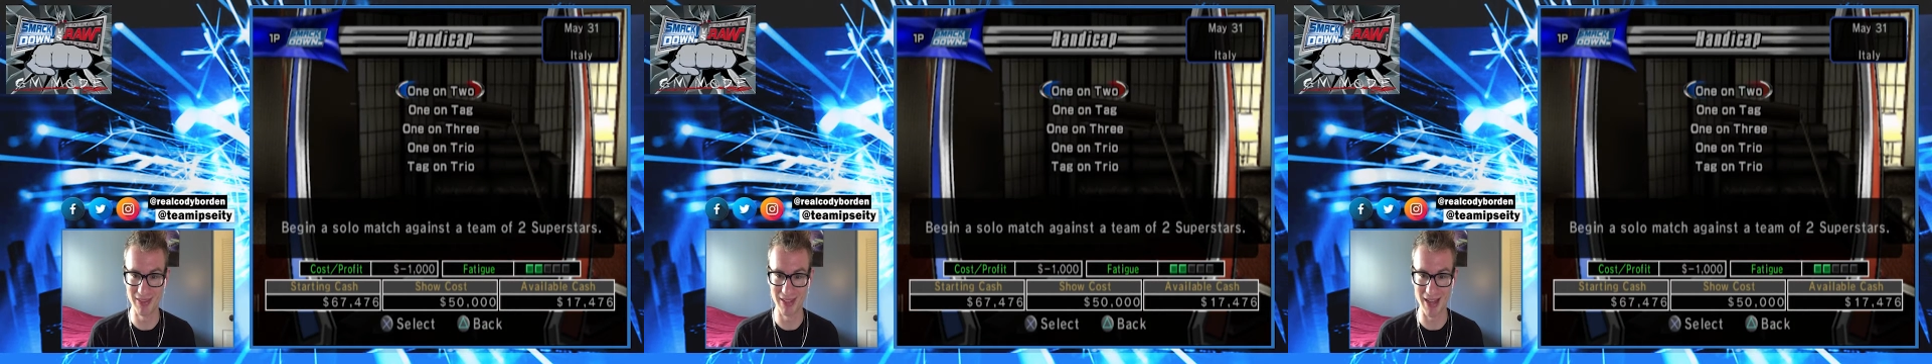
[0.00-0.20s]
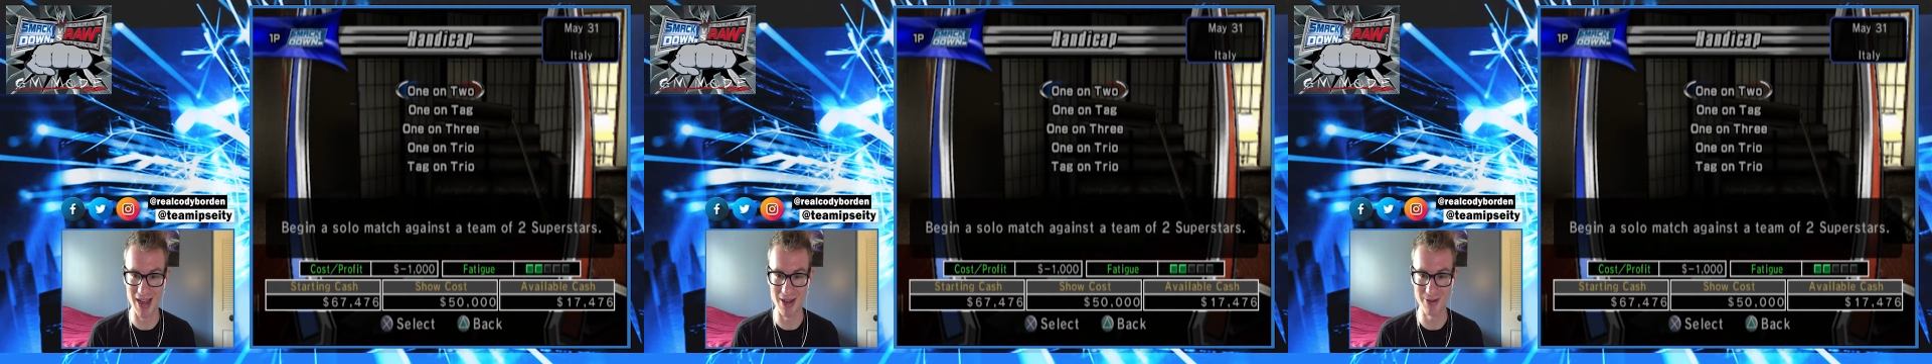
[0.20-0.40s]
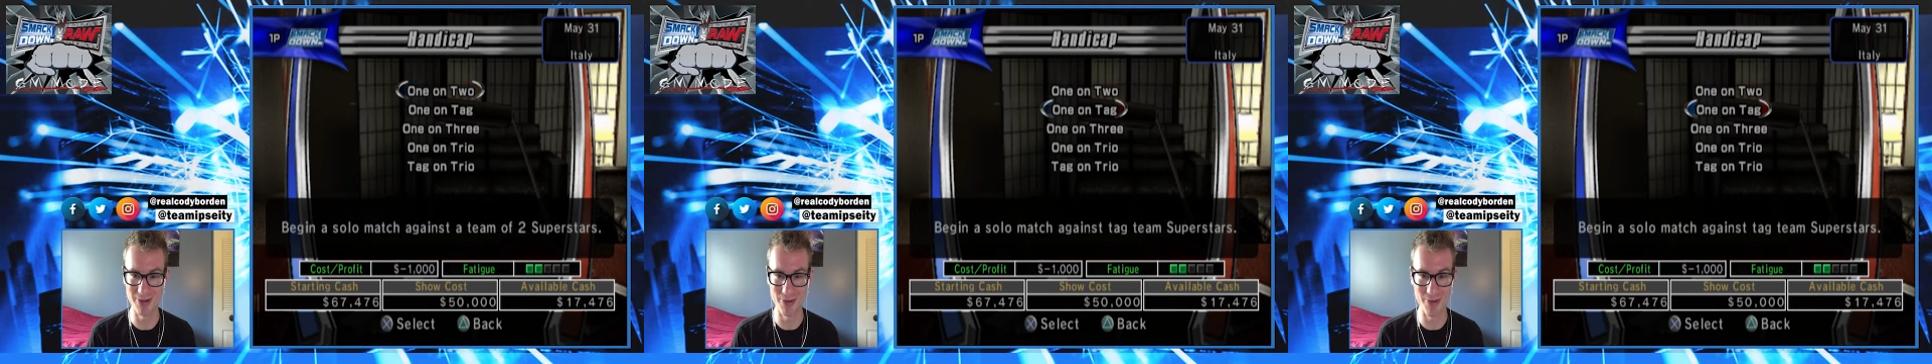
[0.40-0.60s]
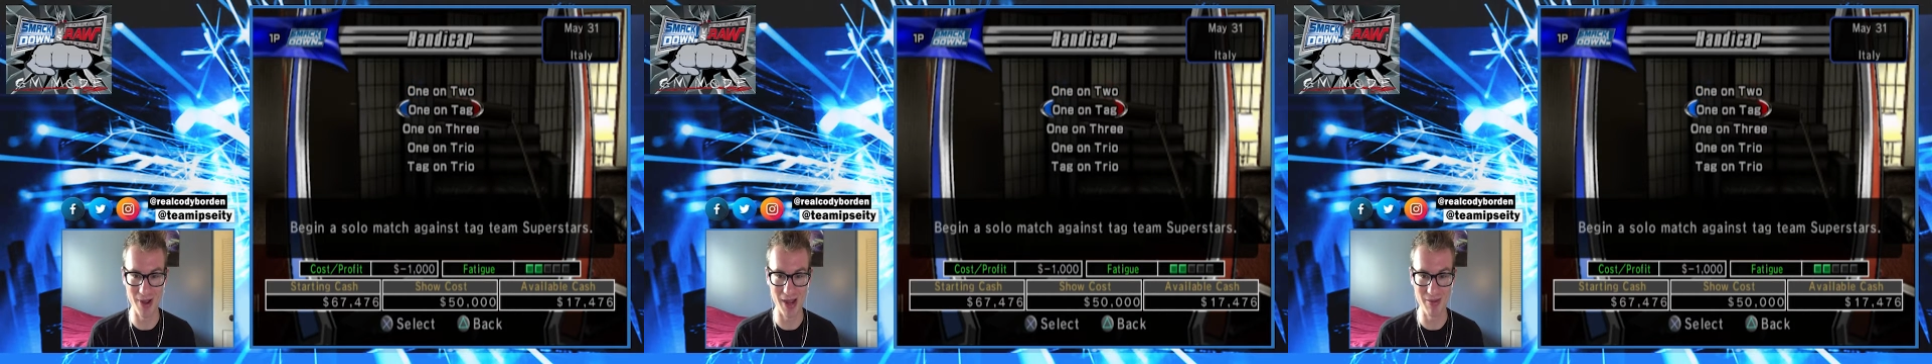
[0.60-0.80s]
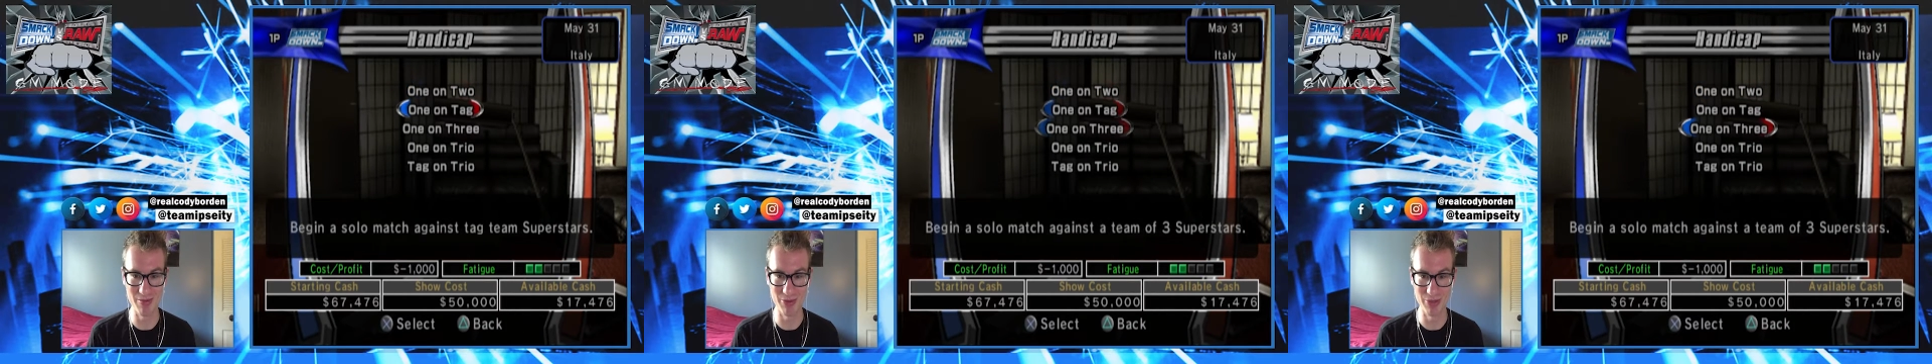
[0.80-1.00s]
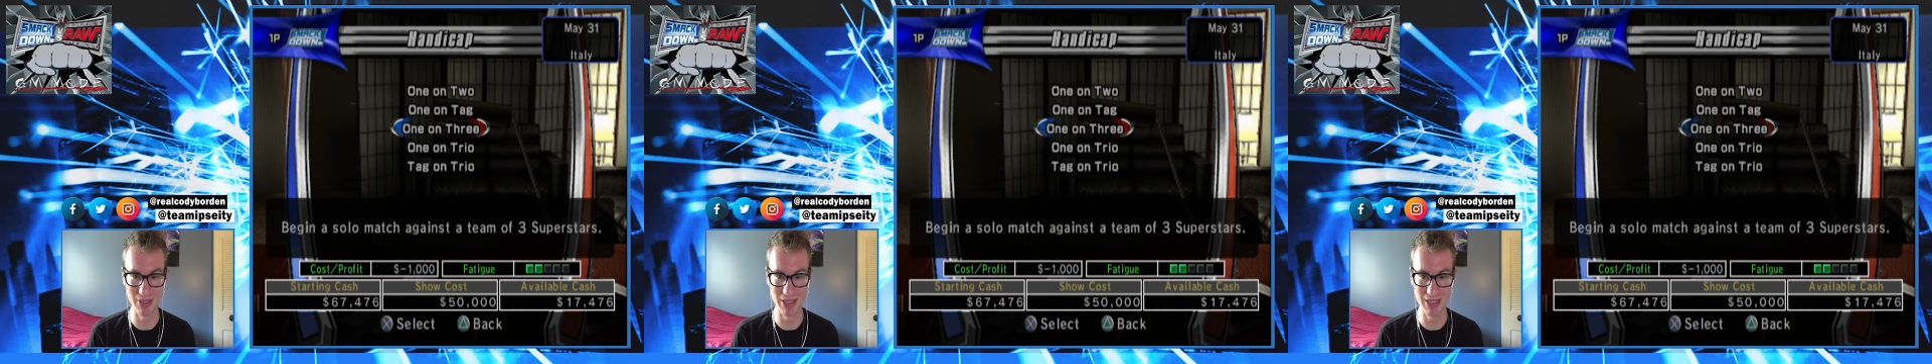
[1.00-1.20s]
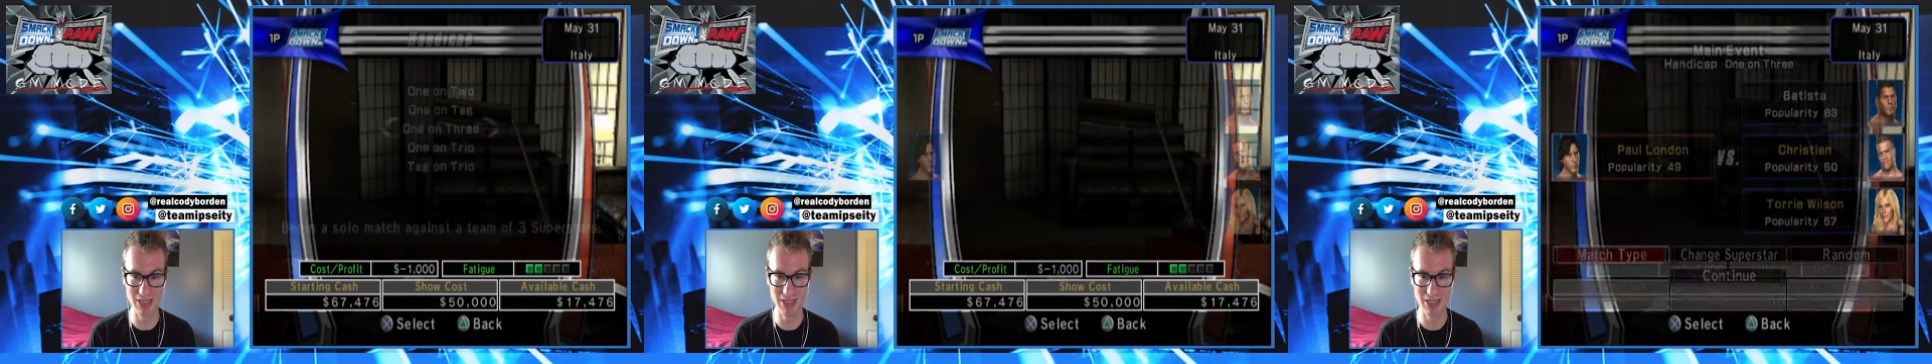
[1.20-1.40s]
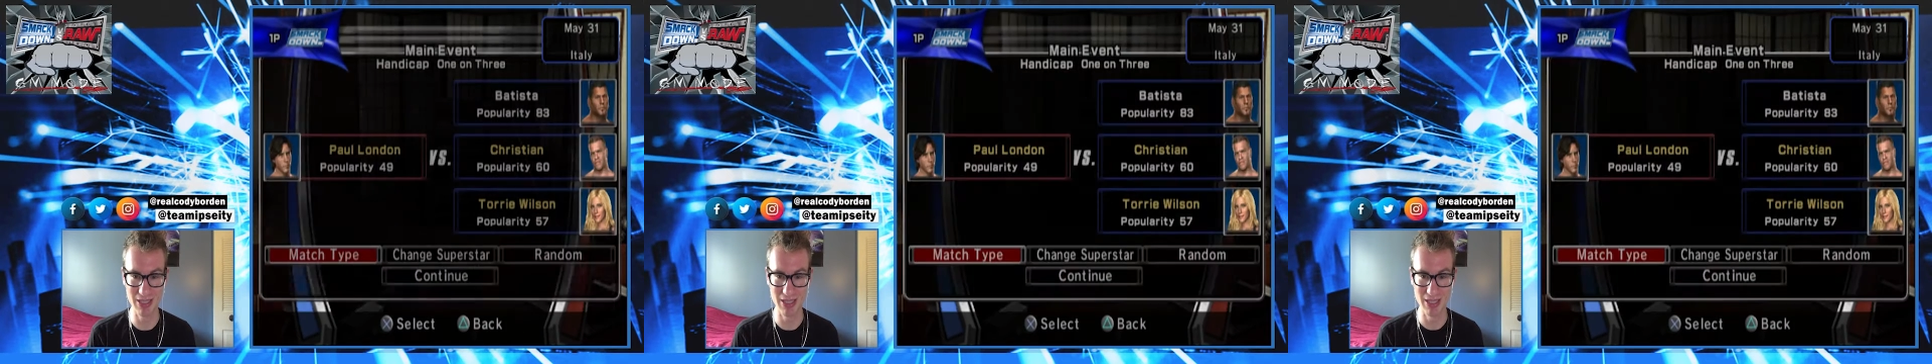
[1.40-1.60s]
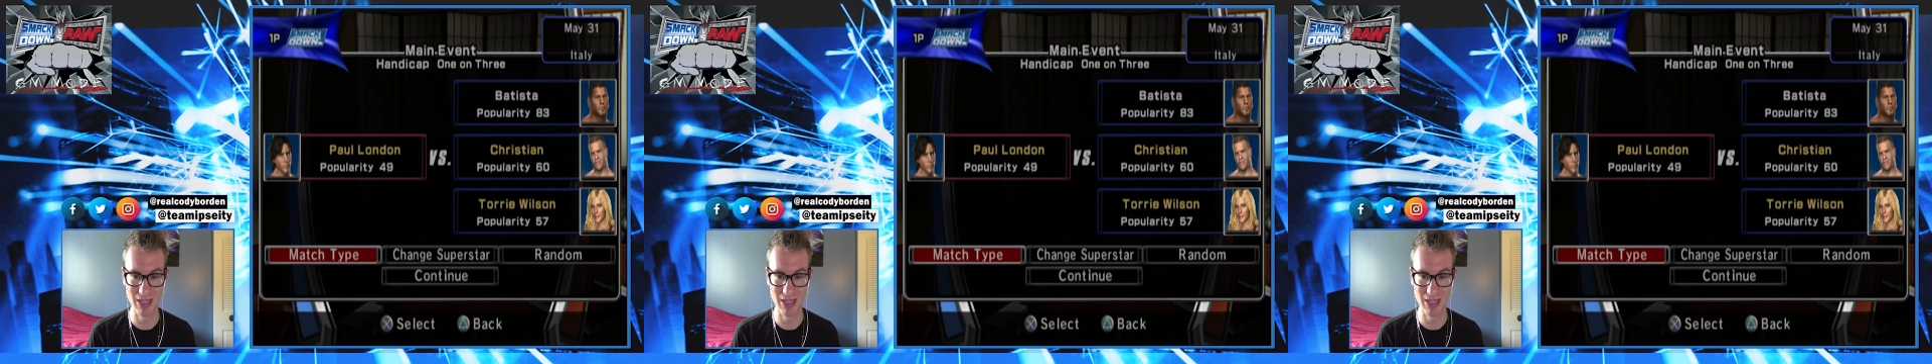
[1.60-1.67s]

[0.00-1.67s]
I don't know why I'm doing this,